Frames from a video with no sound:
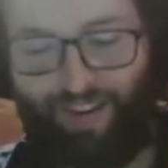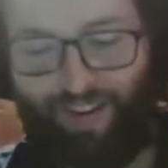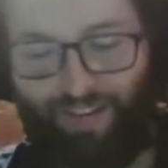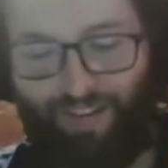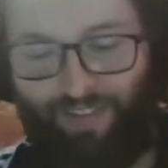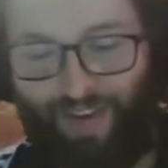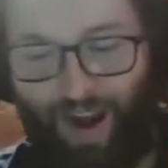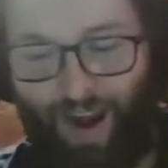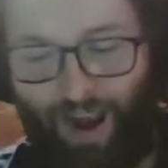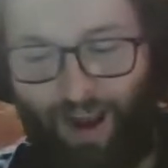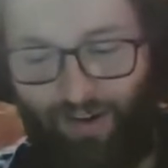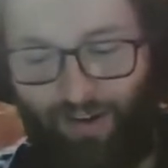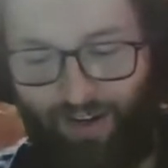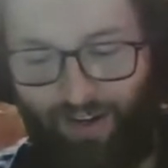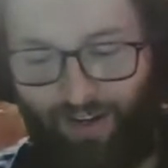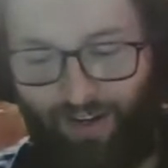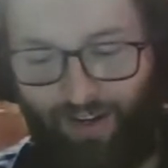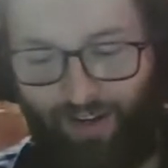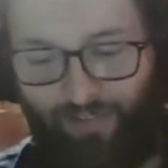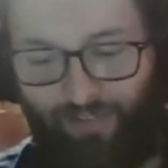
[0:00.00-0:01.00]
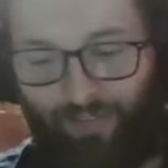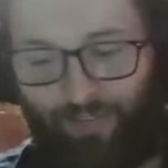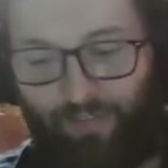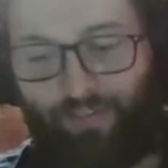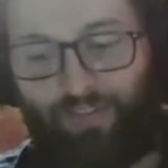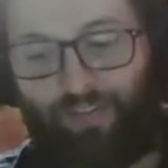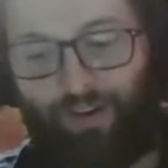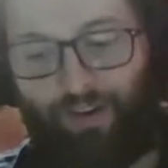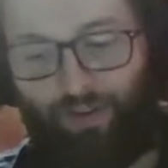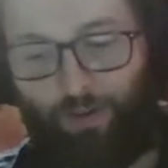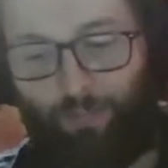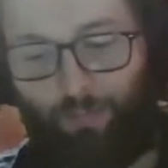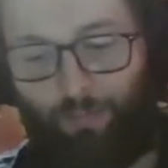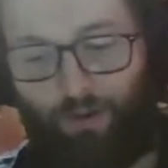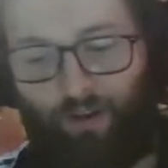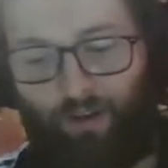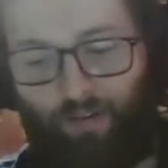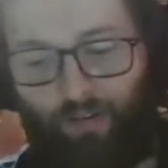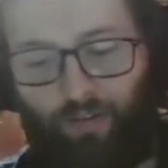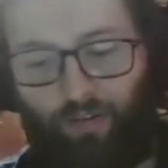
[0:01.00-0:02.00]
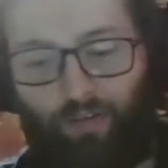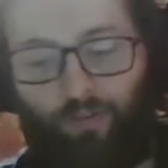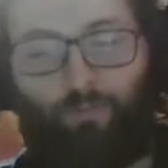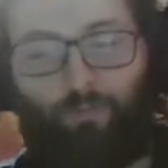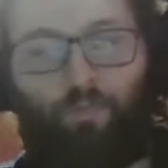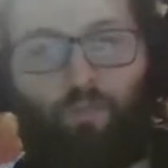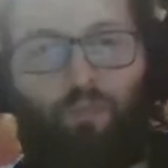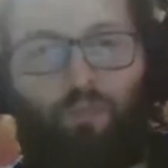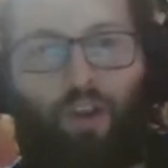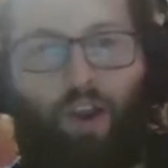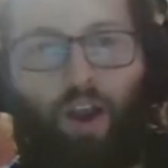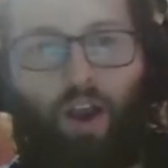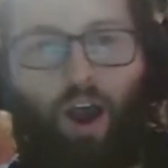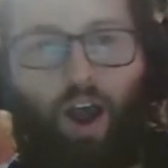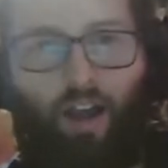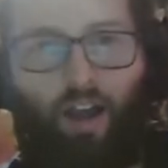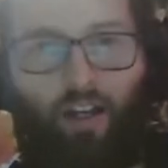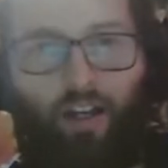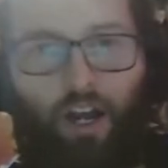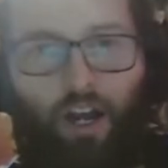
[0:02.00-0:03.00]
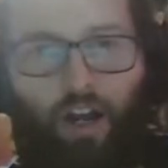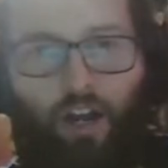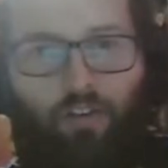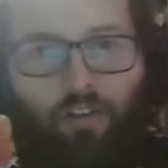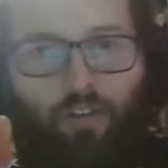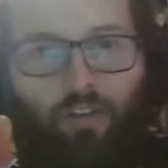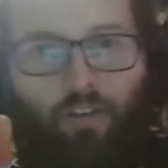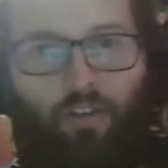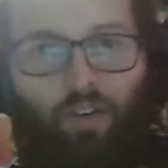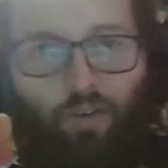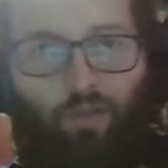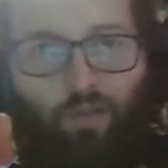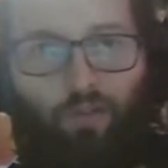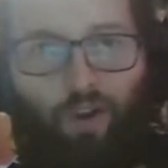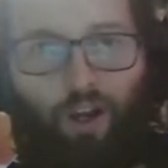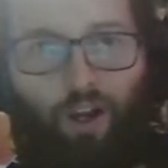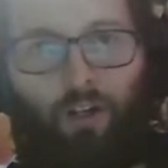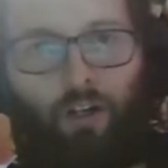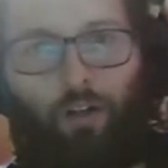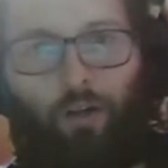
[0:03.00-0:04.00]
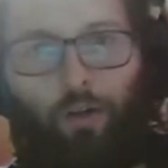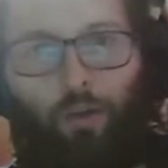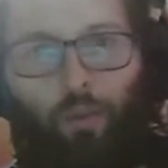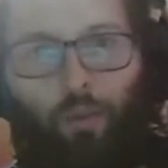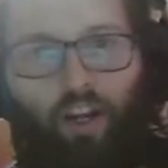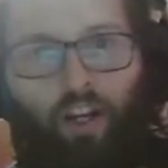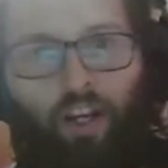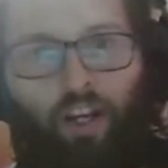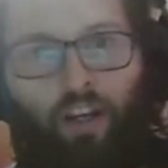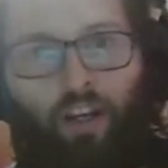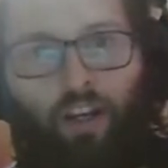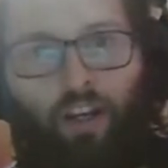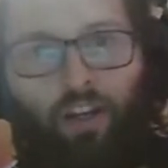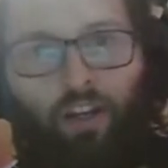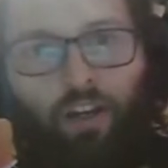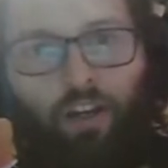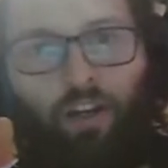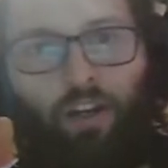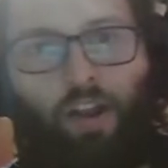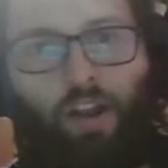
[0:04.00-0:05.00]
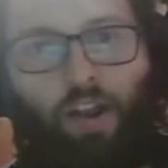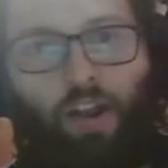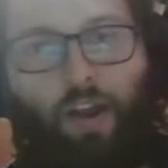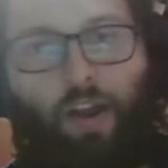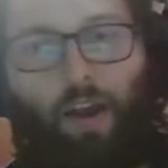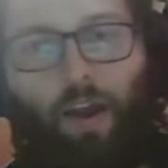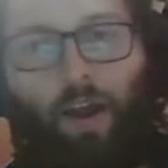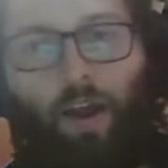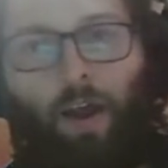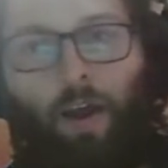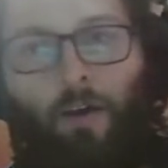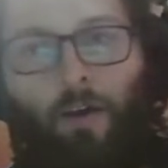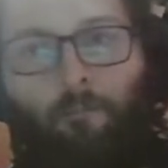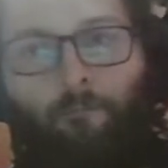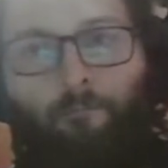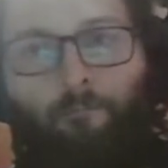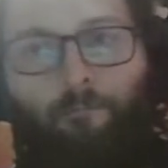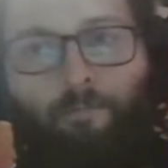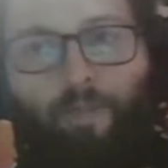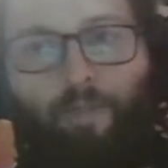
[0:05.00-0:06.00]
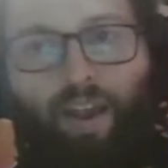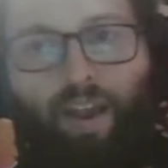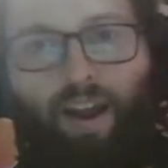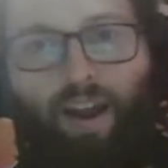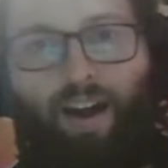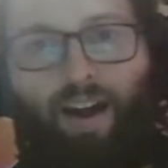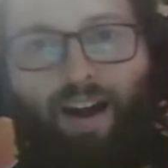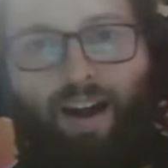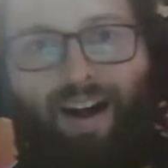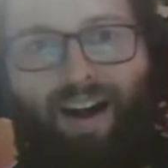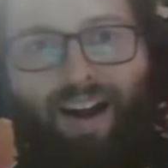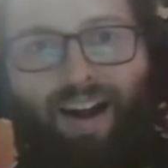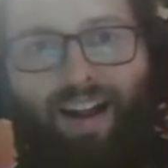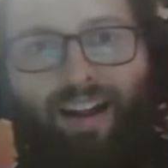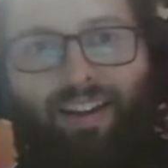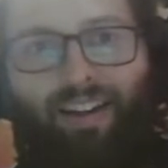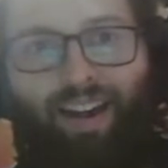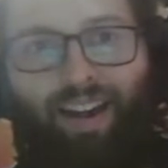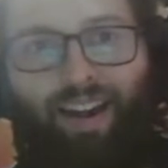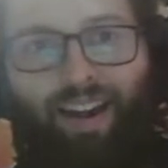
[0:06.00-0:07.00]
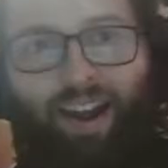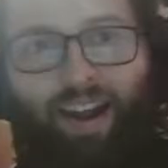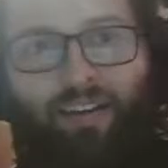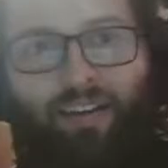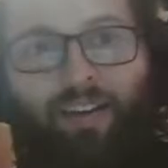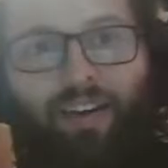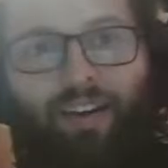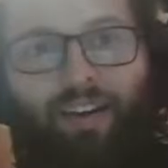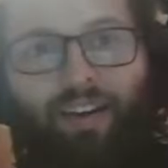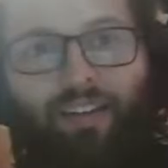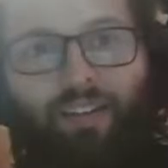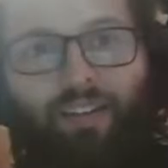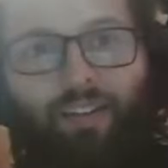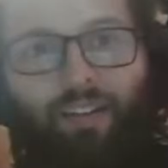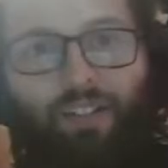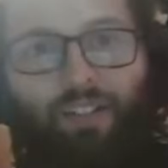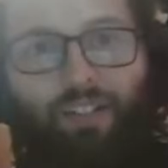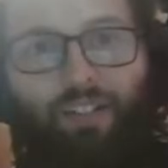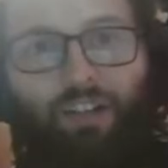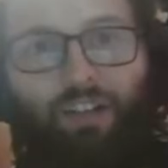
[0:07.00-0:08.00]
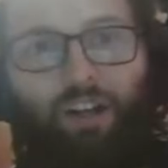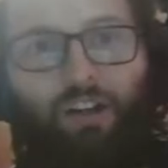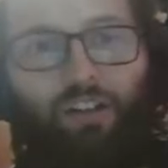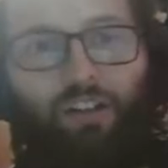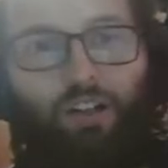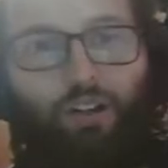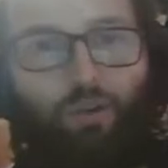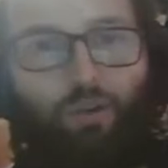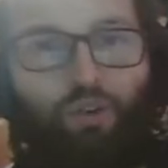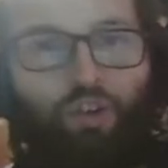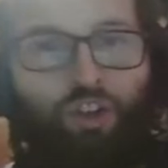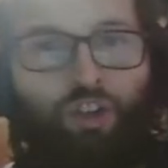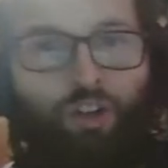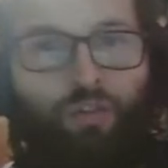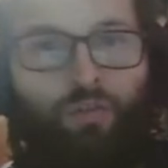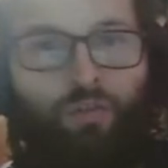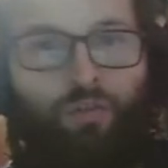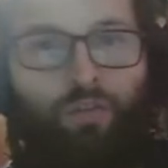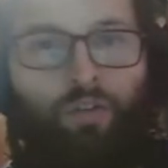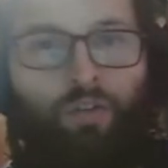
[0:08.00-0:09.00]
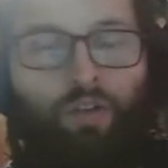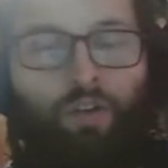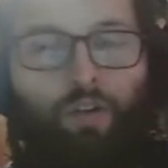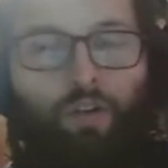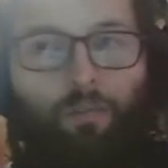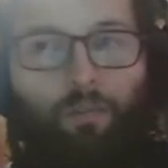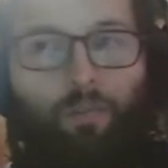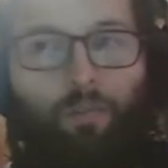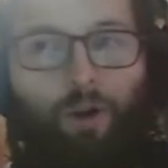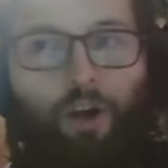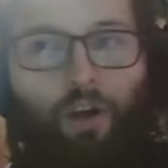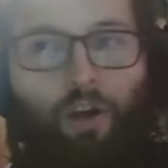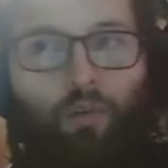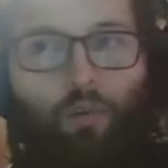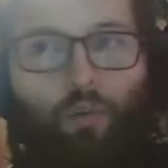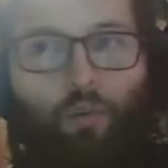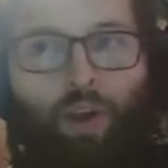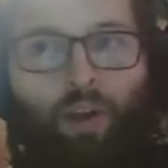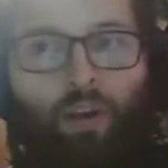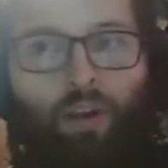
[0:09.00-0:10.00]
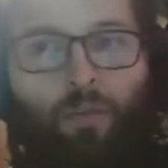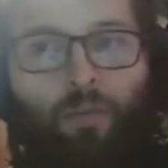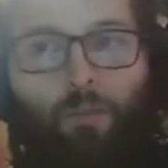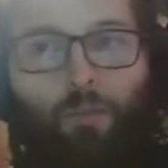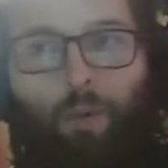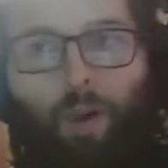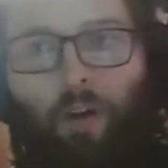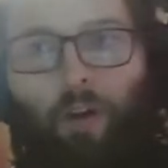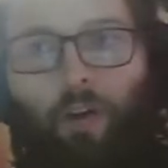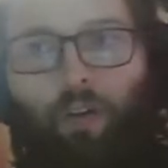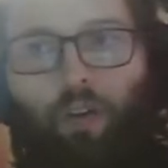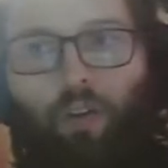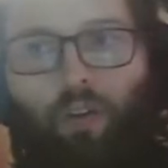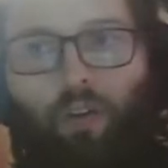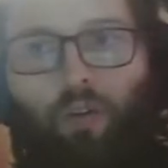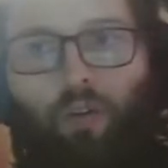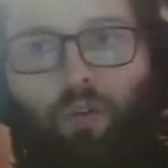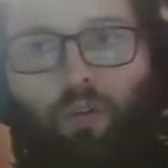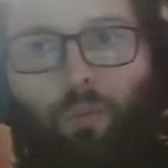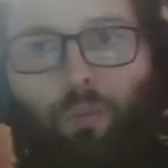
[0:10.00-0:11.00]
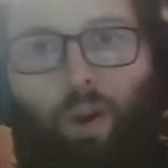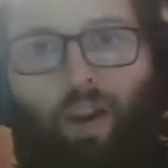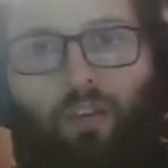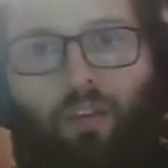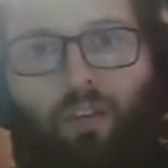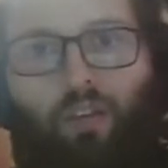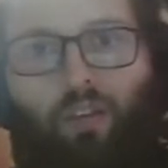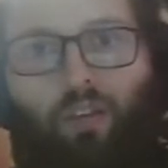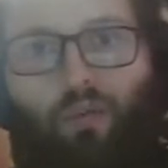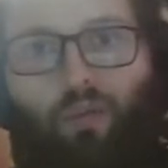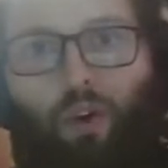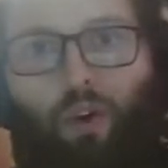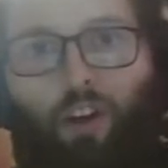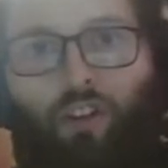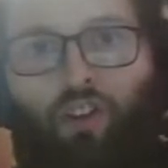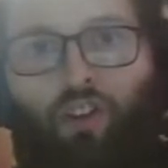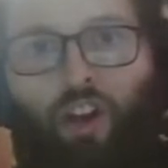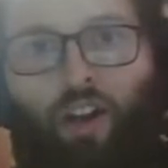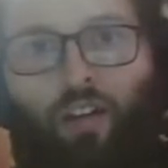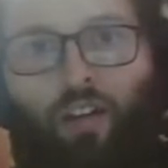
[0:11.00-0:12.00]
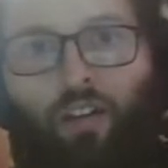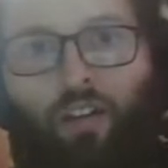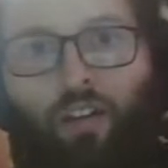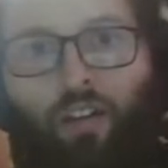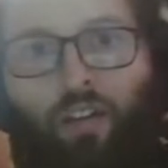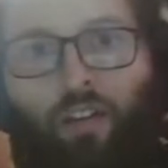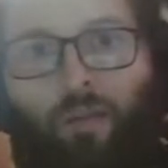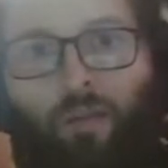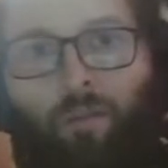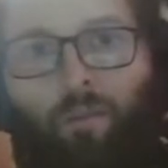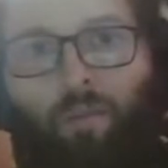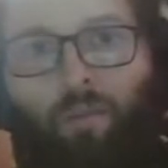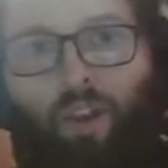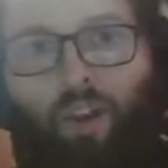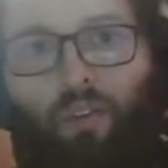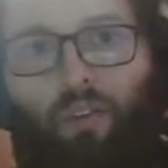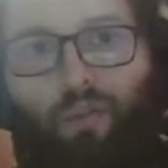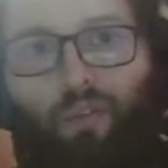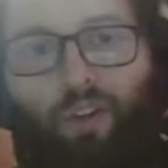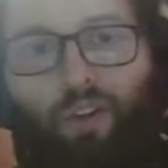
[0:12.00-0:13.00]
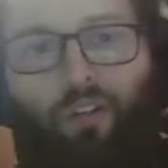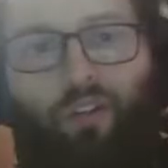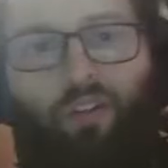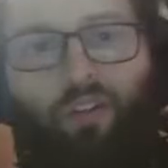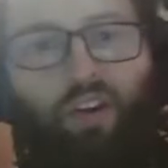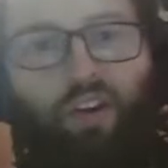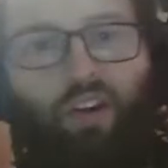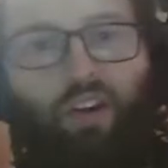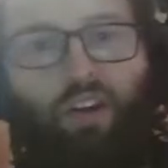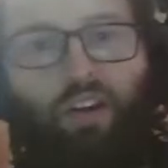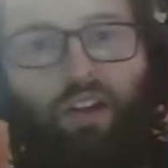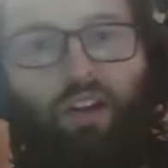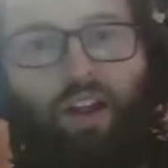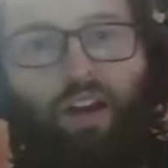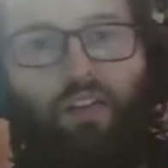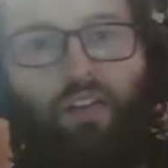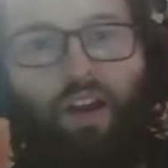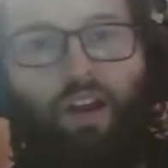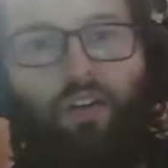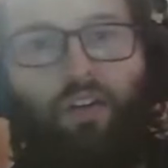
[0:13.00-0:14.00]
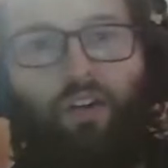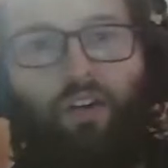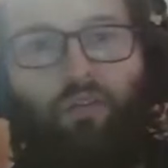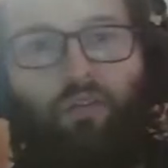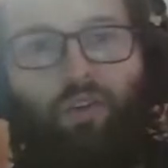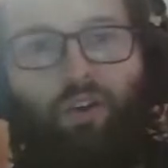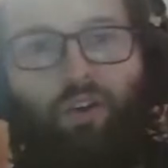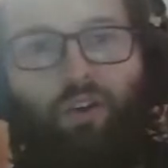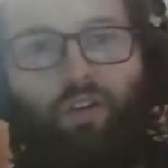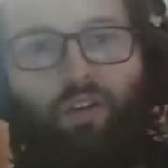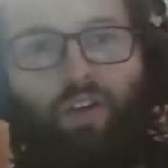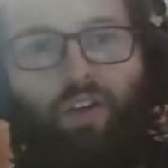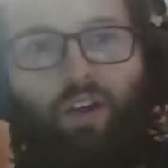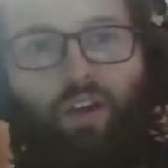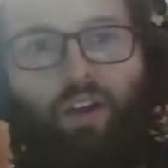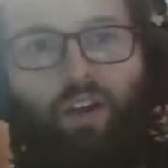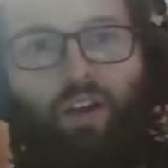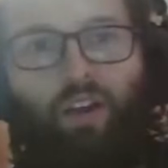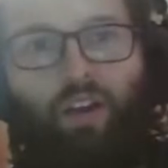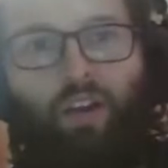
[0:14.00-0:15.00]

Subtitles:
now in seventh place, I got the Final Reckoning. Um, Again, I think it's a good conclusion, but when compared to the rest of the franchise, it feels like you let down. It feels like